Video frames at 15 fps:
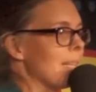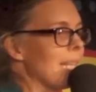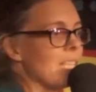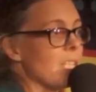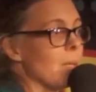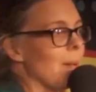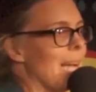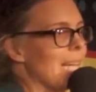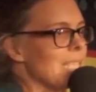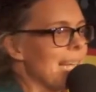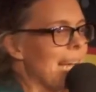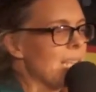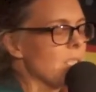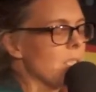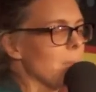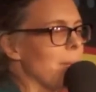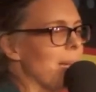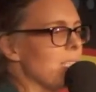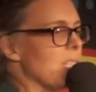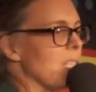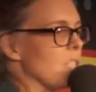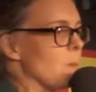that time I had to cancel the
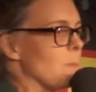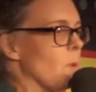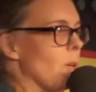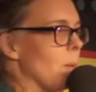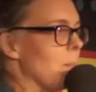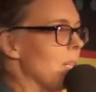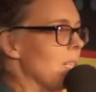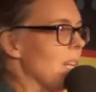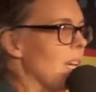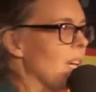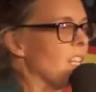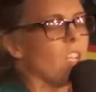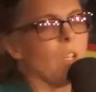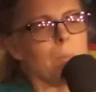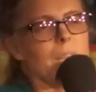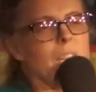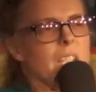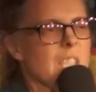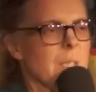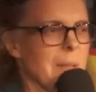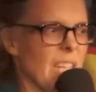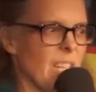massage appointment and I couldn't be asked
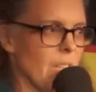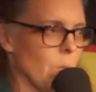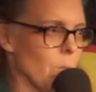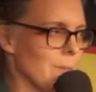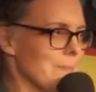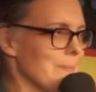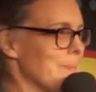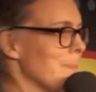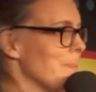to make another one.